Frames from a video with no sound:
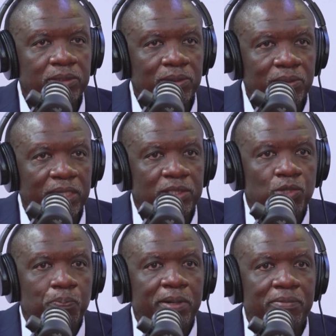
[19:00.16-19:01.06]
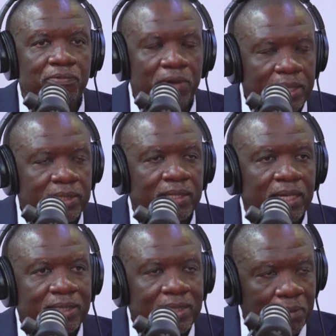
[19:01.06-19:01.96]
to do is to prevent
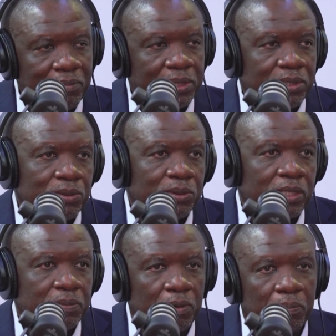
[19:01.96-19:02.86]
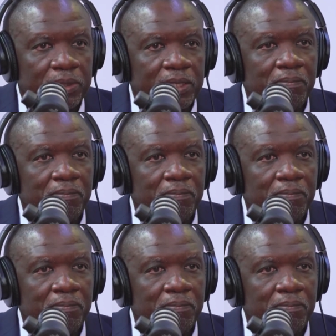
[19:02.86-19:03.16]
damage to this property.